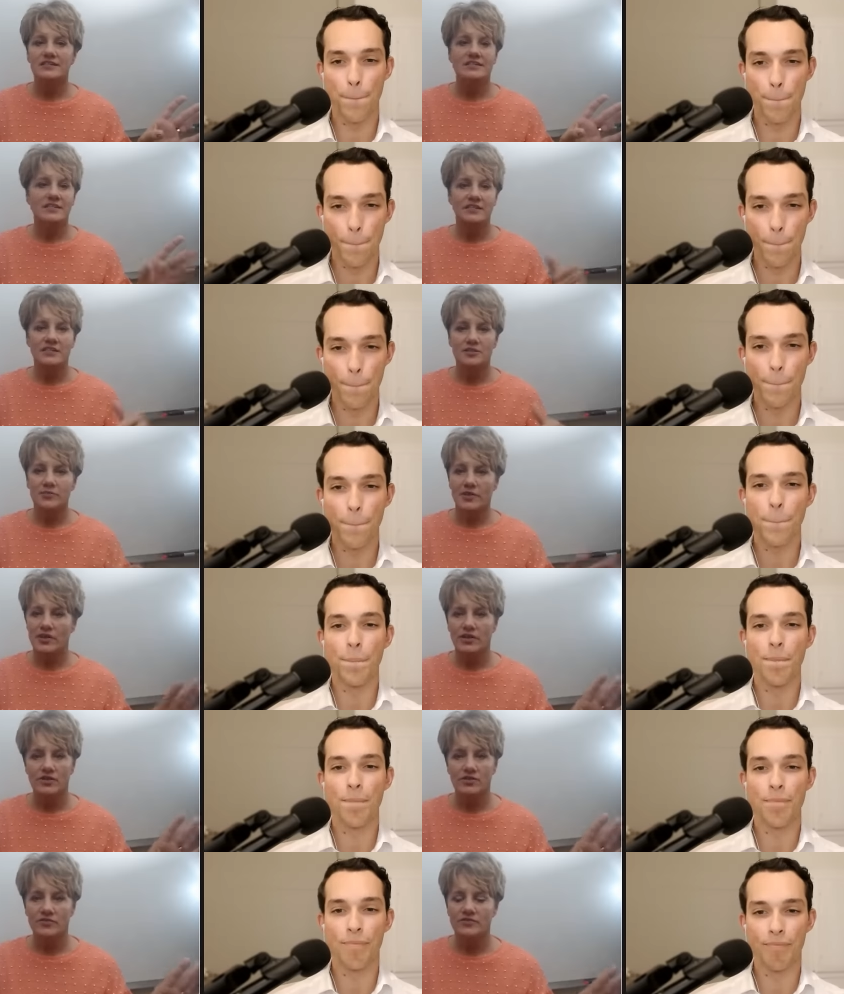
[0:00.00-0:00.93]
Speaker 1: He said it was about
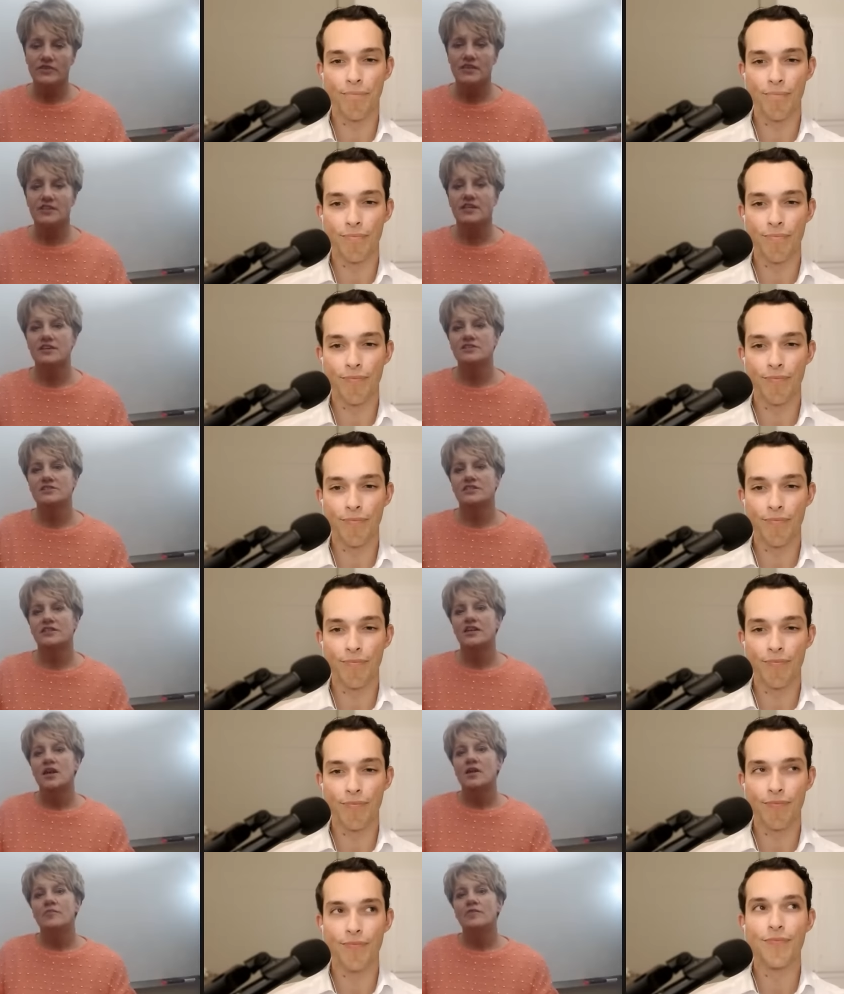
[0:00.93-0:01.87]
150,000,
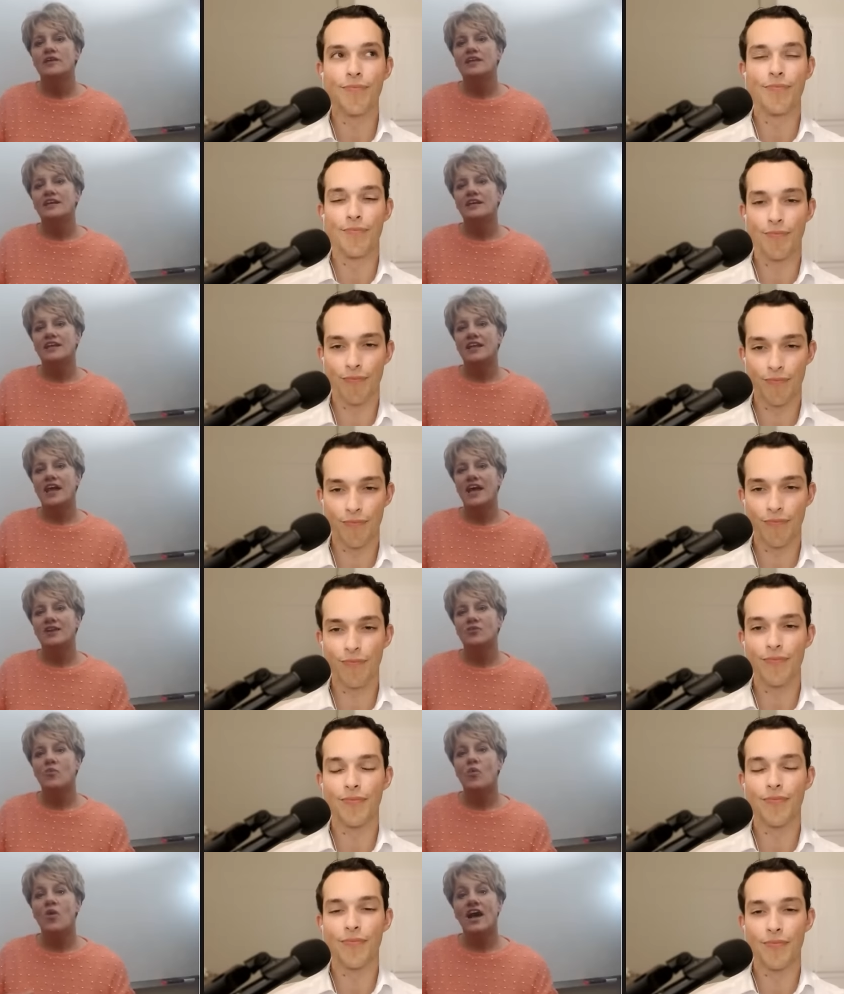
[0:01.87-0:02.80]
but it
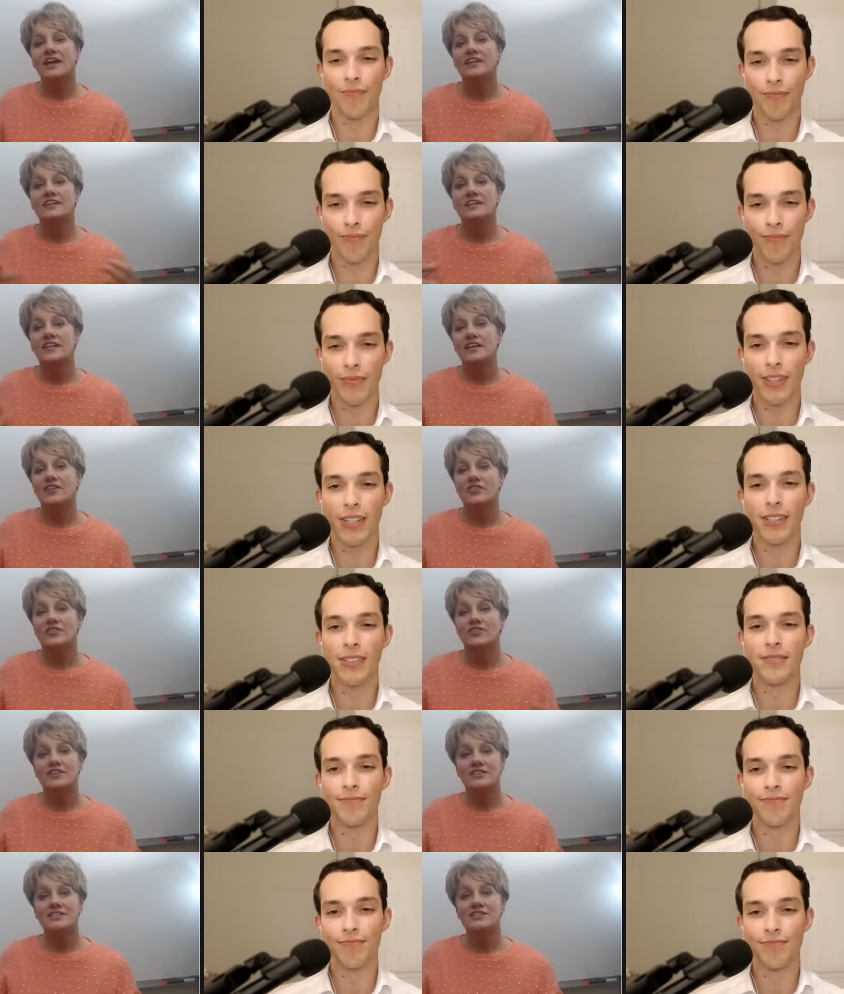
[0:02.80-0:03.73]
had white
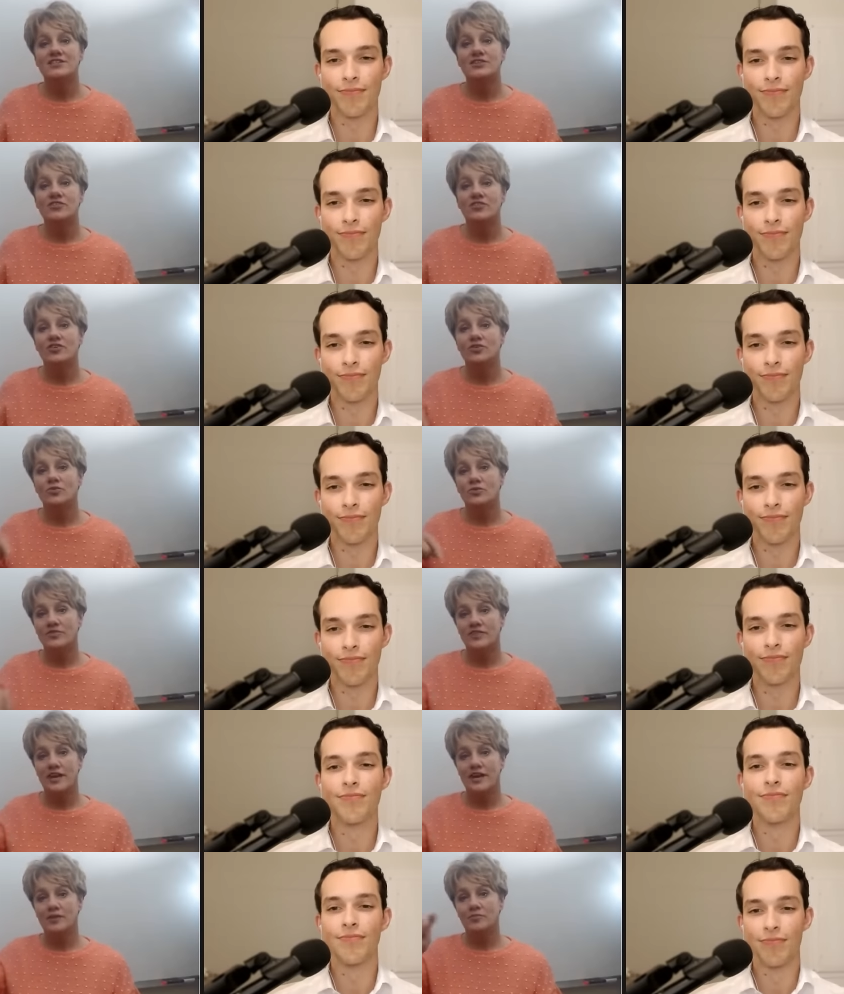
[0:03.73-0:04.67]
leather interior with
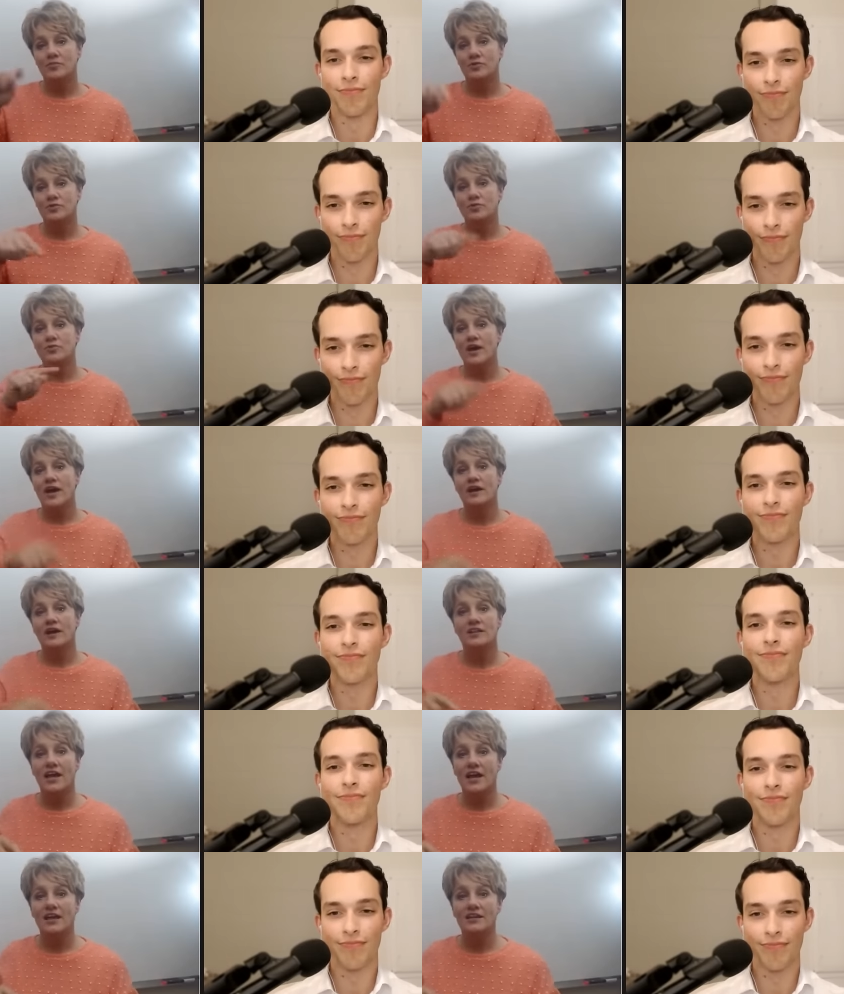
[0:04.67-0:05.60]
that blue
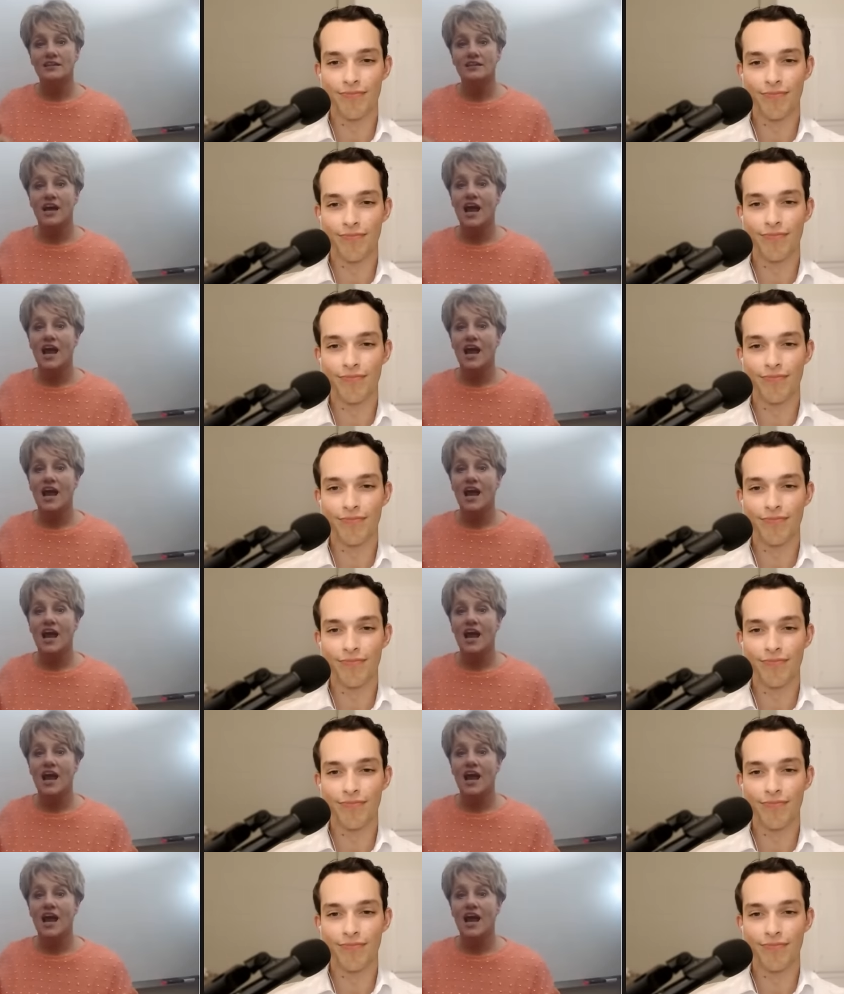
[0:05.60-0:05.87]
outlined.